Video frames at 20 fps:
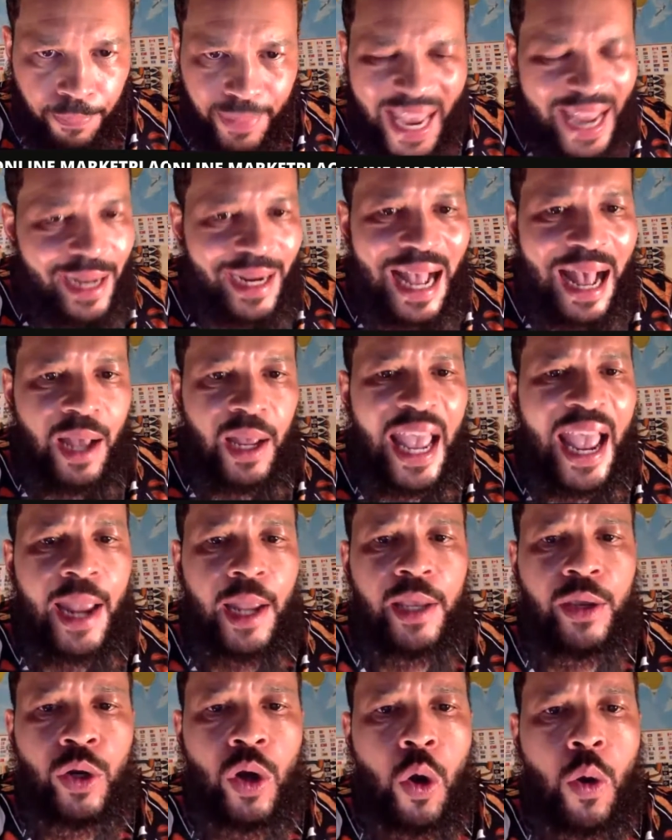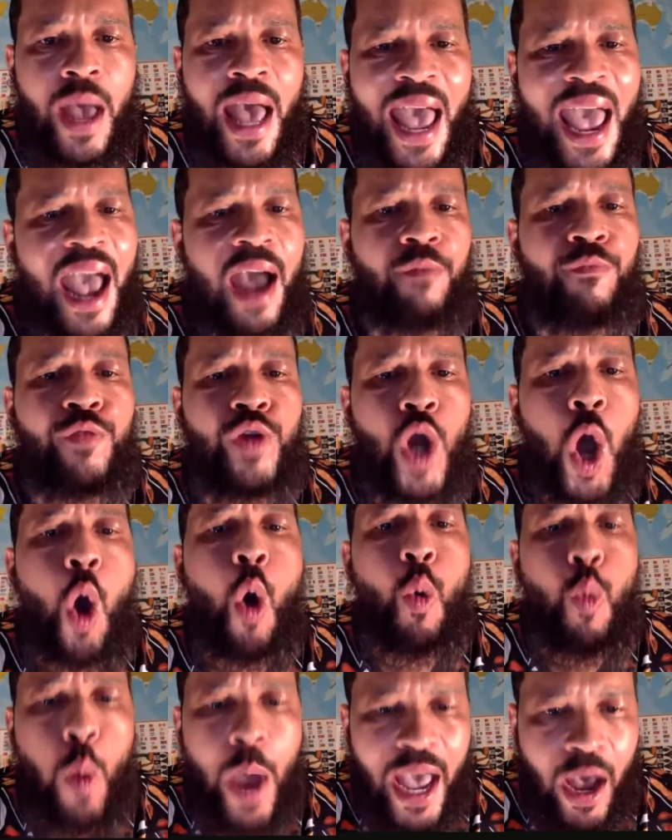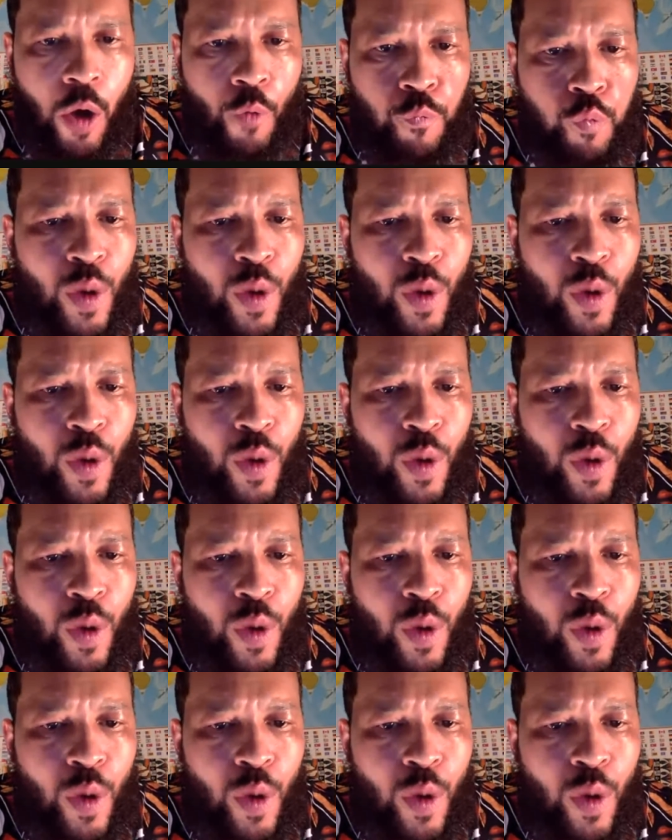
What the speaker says: Ain't, you know, have no wealth